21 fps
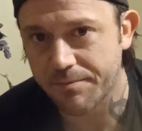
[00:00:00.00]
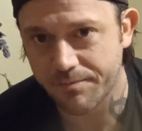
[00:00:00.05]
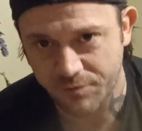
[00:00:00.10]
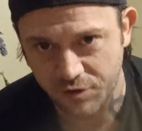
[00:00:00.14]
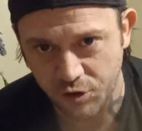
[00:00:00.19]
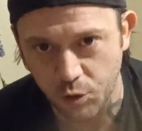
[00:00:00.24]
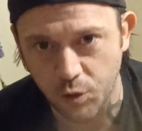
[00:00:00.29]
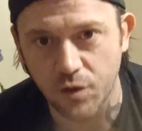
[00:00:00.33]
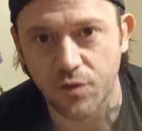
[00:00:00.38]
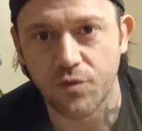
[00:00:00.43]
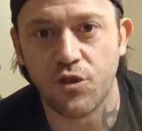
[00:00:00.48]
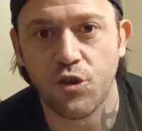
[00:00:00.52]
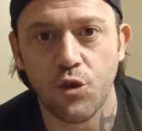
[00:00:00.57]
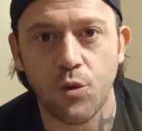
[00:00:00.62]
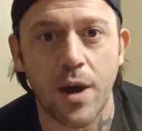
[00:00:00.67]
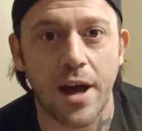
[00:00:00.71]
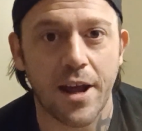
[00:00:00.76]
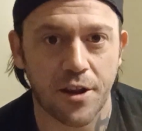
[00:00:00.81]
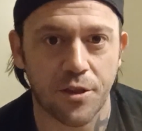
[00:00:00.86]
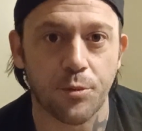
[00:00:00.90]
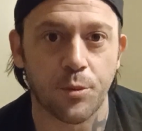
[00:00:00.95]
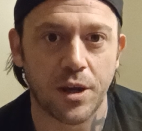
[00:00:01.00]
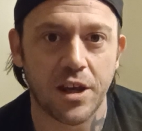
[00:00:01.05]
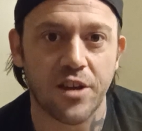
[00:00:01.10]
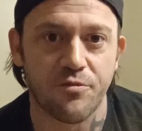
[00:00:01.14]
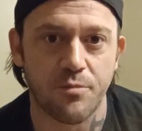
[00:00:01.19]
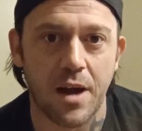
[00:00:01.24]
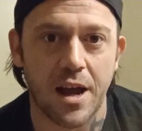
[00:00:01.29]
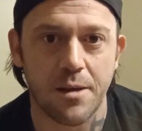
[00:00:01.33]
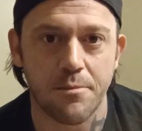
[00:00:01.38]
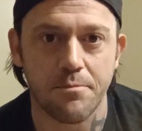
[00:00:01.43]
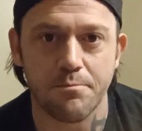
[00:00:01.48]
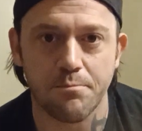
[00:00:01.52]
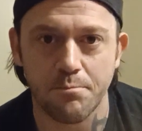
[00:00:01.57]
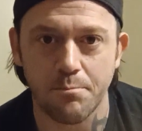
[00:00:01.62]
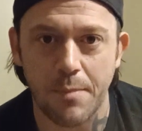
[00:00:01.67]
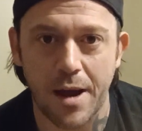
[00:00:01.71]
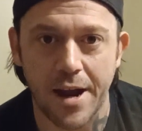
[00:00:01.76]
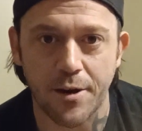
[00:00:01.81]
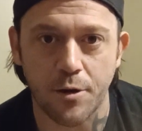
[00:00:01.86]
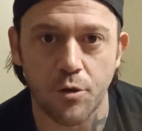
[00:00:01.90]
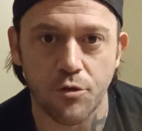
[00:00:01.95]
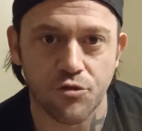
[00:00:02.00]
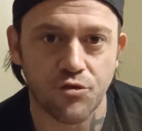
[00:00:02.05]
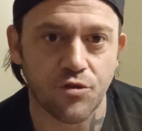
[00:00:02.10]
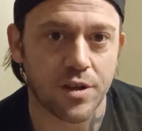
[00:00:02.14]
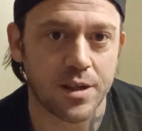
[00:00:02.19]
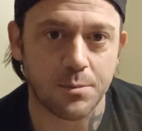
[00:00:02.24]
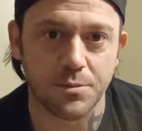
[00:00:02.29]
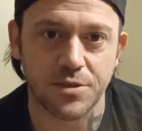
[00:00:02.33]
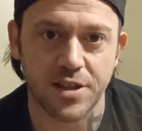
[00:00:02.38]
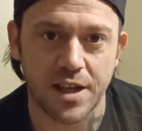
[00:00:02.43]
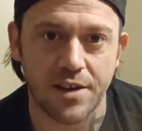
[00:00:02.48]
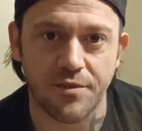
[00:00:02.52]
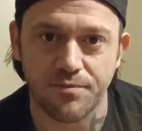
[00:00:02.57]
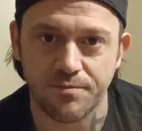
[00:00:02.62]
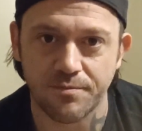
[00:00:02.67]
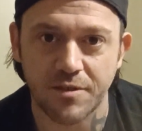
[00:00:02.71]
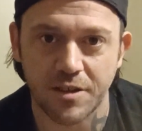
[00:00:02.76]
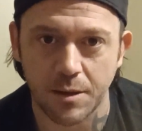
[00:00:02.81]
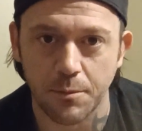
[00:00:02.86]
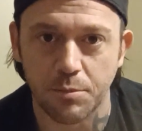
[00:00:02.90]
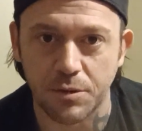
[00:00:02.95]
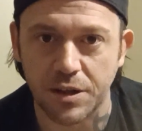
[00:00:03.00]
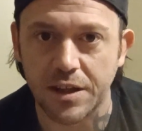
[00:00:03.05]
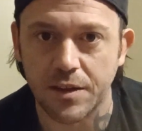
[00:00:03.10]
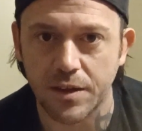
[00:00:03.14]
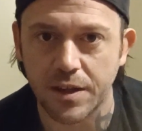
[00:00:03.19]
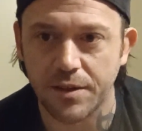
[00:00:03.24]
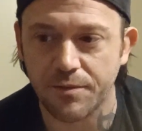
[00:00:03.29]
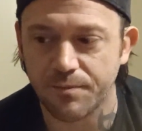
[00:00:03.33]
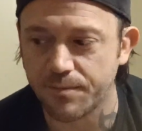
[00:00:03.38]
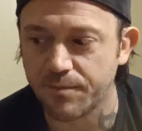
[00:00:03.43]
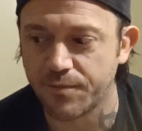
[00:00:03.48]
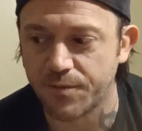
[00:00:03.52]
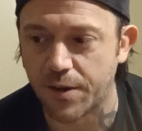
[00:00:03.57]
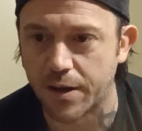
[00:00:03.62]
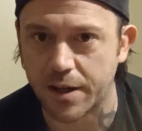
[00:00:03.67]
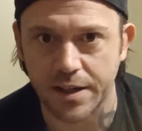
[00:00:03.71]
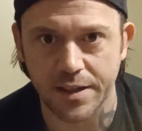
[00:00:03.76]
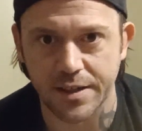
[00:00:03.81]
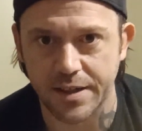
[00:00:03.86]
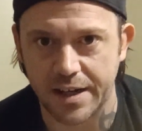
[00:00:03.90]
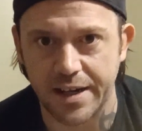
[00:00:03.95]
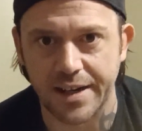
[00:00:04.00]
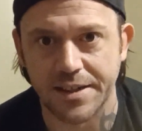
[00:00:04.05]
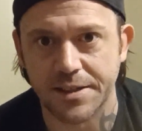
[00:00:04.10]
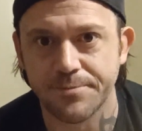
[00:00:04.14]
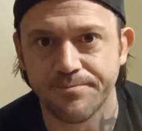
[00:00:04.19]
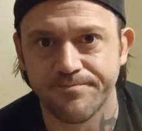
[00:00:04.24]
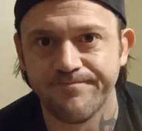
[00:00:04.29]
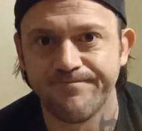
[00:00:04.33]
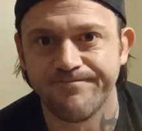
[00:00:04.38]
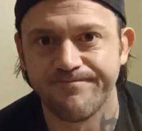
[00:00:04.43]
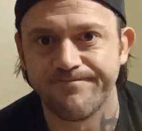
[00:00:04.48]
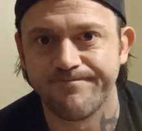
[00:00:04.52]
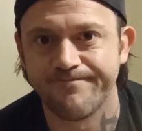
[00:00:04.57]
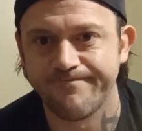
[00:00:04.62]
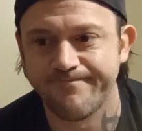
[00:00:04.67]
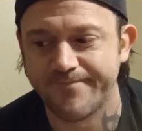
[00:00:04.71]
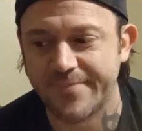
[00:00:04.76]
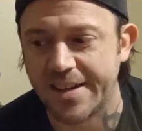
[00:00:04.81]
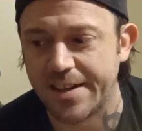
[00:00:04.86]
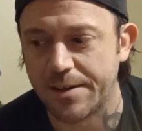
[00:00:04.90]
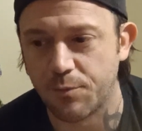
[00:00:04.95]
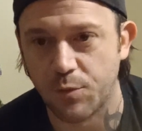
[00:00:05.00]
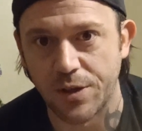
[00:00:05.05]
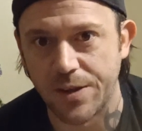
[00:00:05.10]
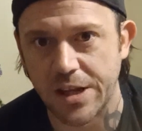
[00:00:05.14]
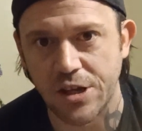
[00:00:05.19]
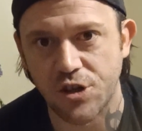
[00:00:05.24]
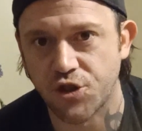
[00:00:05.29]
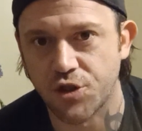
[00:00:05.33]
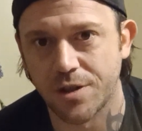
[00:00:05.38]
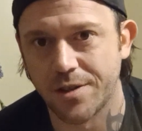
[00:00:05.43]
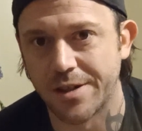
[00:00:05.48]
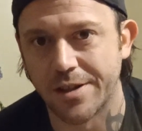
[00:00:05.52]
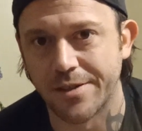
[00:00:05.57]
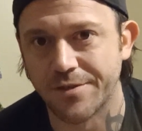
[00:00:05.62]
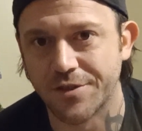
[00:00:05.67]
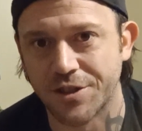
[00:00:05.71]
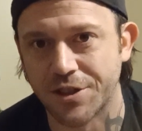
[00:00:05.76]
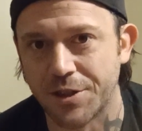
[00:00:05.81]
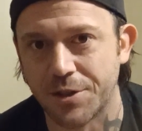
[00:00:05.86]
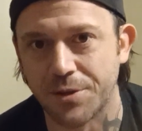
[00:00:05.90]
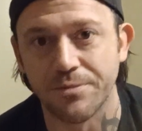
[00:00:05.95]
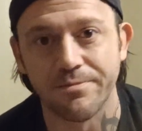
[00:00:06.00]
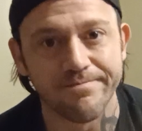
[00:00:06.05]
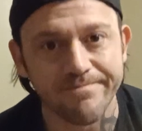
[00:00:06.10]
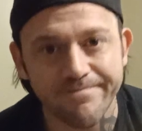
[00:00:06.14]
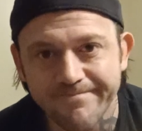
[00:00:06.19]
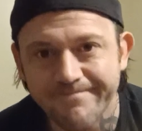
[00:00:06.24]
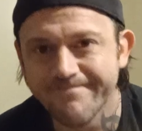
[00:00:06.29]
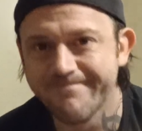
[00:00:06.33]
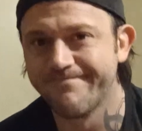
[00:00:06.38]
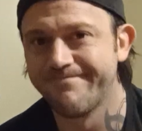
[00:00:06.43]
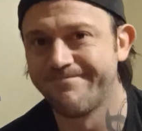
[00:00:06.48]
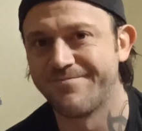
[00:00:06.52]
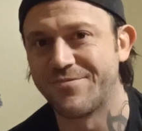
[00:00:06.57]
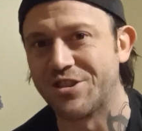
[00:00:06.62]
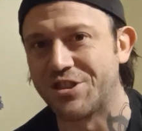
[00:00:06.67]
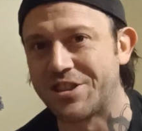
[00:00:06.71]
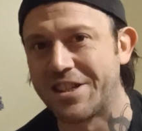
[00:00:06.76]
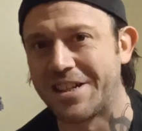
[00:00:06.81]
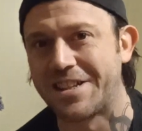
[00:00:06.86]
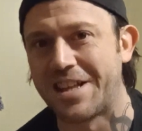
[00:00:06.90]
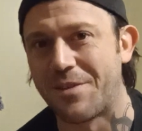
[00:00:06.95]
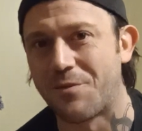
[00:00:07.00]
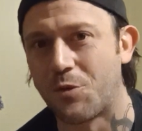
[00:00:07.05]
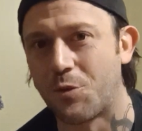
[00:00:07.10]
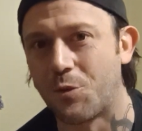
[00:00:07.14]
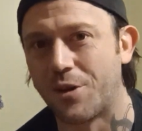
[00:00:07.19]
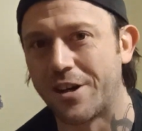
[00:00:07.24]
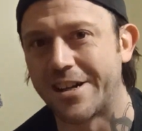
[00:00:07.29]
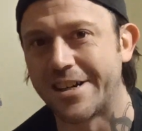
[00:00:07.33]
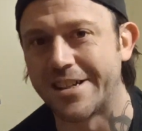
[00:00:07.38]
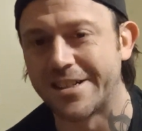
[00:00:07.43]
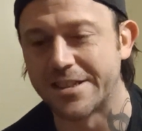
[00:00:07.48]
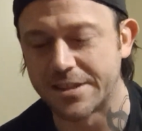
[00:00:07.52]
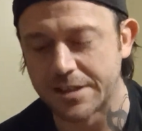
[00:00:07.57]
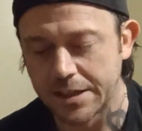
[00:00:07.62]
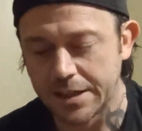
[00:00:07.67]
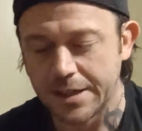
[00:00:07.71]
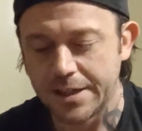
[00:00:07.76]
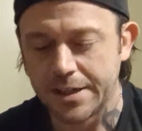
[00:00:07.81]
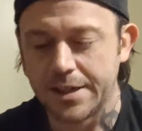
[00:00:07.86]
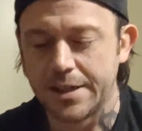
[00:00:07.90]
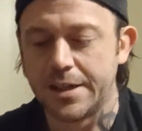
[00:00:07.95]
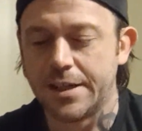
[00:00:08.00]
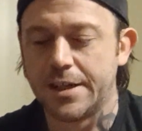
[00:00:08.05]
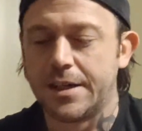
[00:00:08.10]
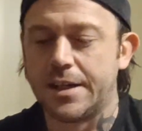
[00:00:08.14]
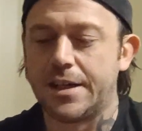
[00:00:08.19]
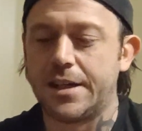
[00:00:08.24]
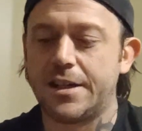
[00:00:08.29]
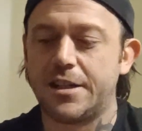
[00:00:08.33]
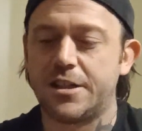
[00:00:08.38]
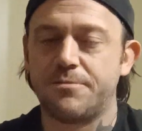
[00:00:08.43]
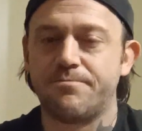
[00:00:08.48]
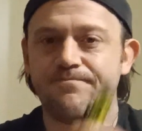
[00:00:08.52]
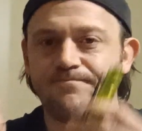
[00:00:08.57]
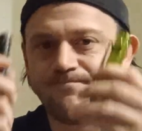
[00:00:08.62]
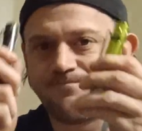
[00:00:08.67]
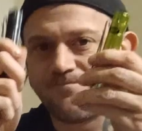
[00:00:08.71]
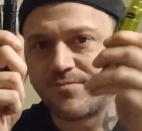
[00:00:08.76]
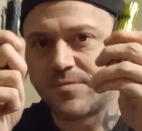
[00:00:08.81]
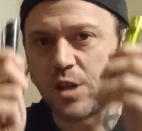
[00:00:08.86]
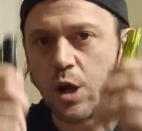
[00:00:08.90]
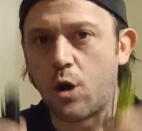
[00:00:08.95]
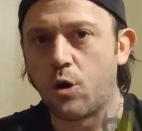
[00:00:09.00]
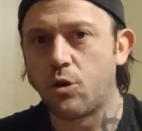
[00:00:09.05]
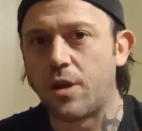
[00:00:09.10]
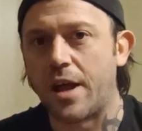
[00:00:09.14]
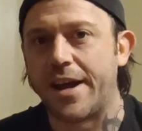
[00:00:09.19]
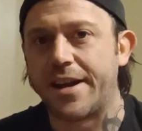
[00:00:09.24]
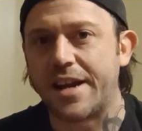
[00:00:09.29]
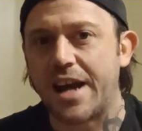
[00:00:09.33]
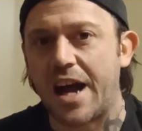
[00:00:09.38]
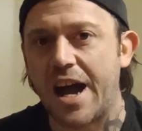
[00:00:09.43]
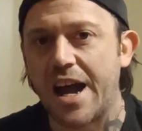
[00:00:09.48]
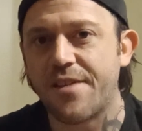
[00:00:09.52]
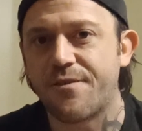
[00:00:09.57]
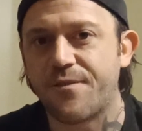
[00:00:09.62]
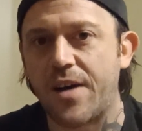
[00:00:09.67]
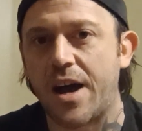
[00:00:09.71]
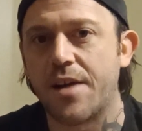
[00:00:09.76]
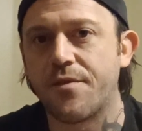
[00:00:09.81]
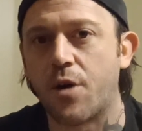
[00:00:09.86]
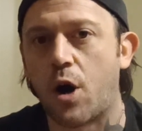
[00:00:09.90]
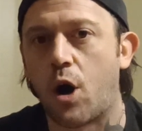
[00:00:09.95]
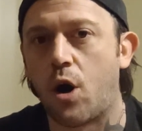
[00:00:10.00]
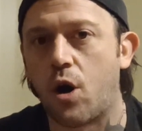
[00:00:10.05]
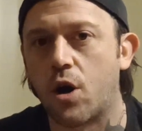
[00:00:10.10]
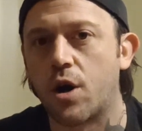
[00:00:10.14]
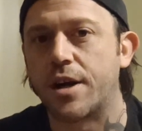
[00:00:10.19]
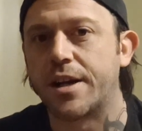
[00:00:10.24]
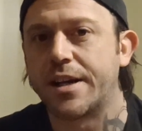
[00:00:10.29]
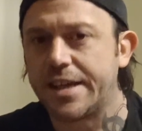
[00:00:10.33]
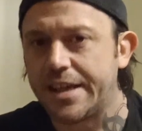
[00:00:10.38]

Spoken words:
Two out of 3 of my Micro Streams have completely fucking died, and when they shouldn't have. So just take that for what it is. Olight i5R